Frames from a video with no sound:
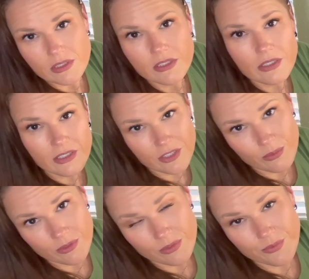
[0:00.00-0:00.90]
They're not the
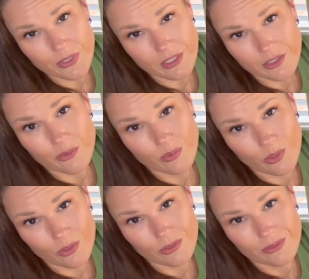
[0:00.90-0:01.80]
one fulfilling the
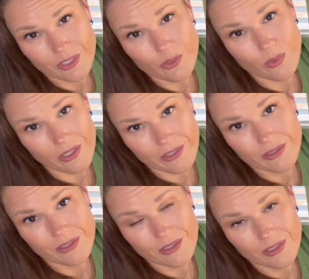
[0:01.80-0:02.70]
role. You are.
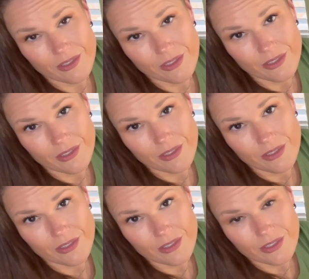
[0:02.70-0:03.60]

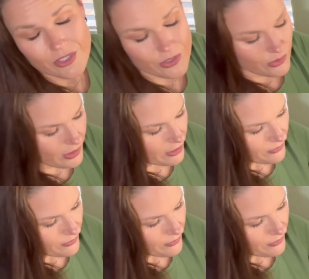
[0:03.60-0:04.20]
So you got to